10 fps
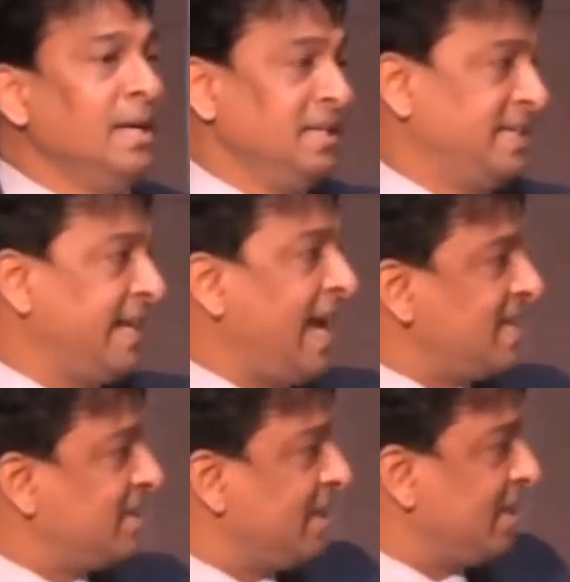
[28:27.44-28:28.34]
Sir,
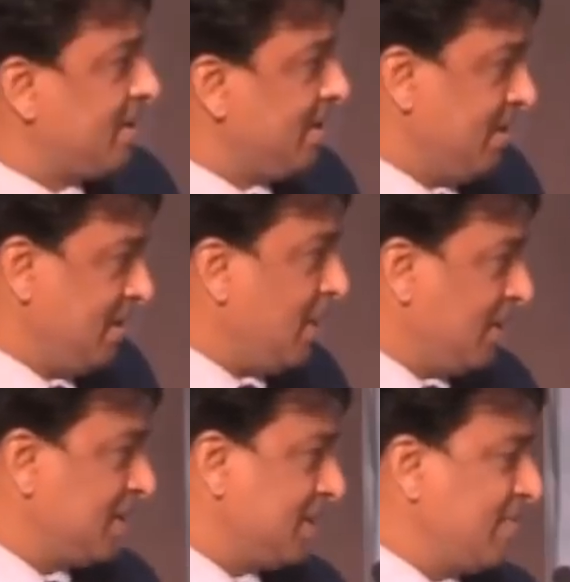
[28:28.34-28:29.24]
ISD return. Now
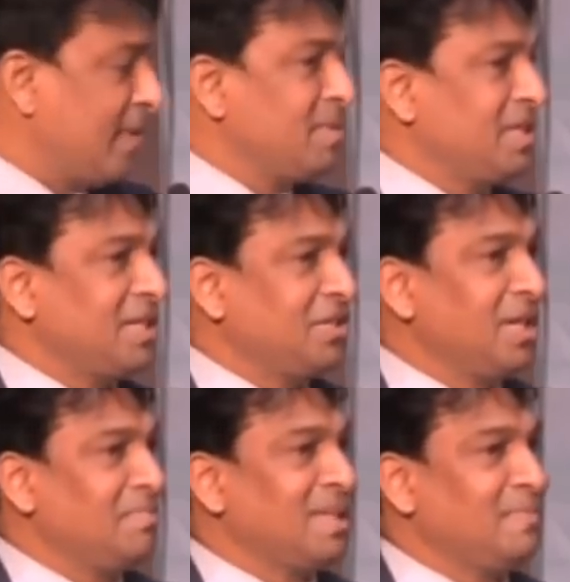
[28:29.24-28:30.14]
this is from
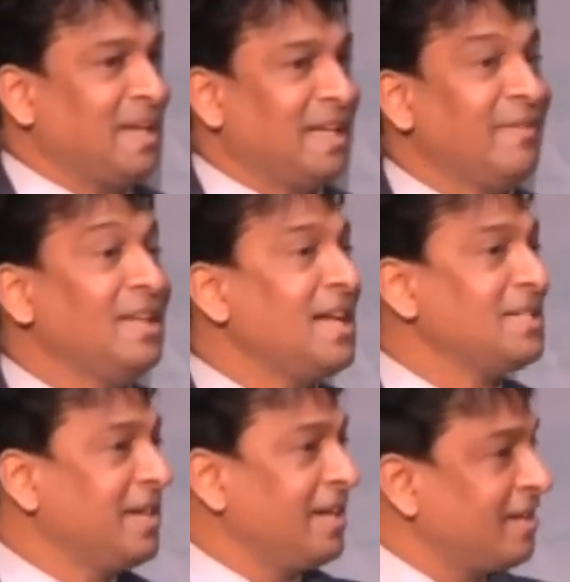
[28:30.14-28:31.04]
GSTN perspective, and
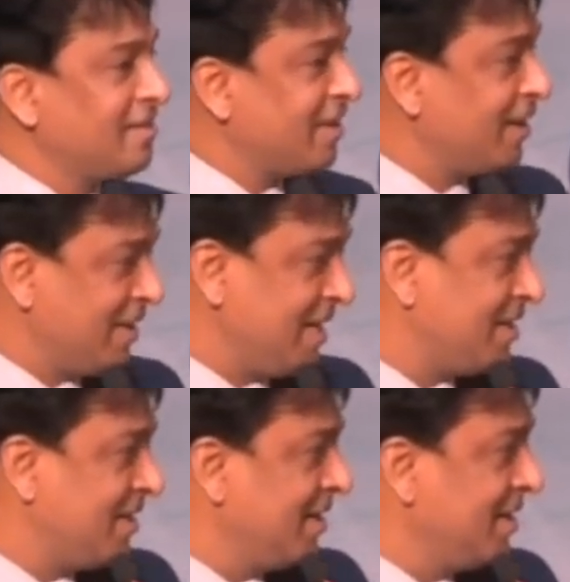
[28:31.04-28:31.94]
last date is
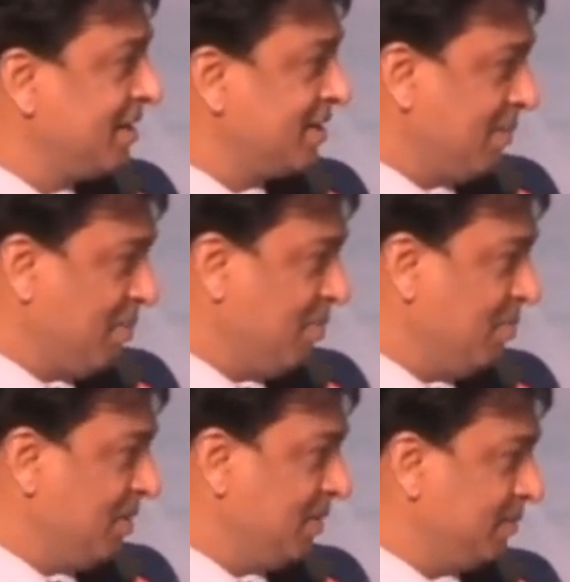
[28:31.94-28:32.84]
30th
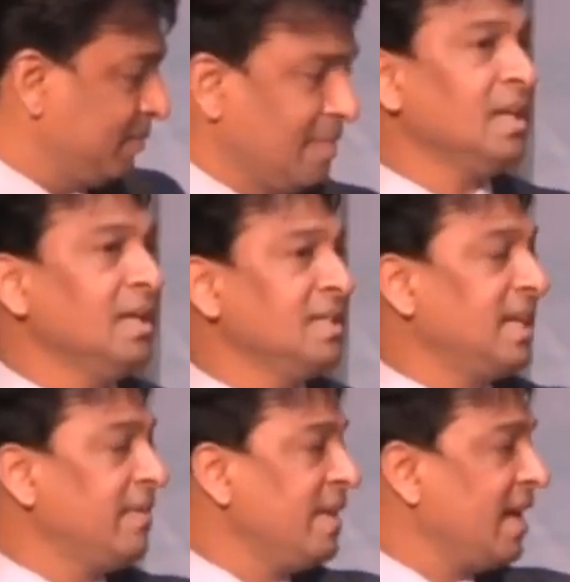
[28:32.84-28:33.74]
September.
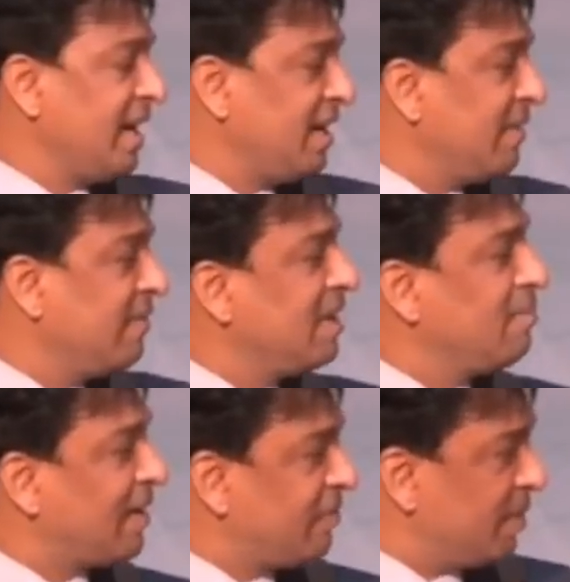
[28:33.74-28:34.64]
Sir, we are getting
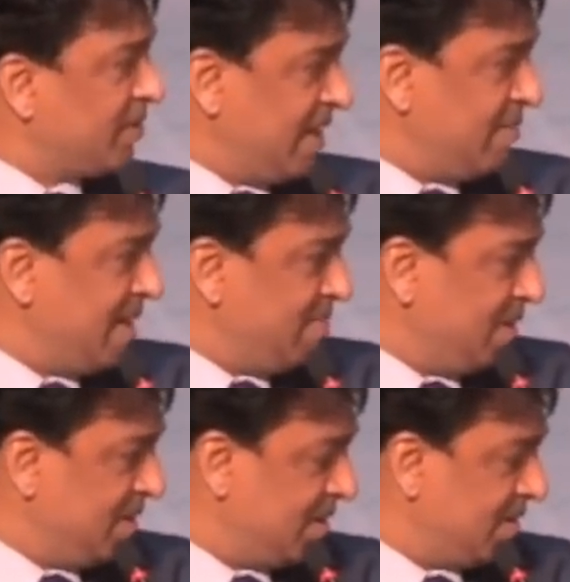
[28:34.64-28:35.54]
feedback from the trade
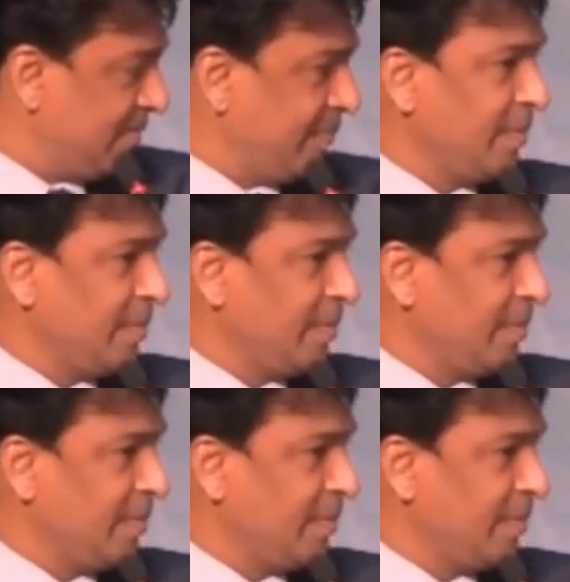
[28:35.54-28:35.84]
members.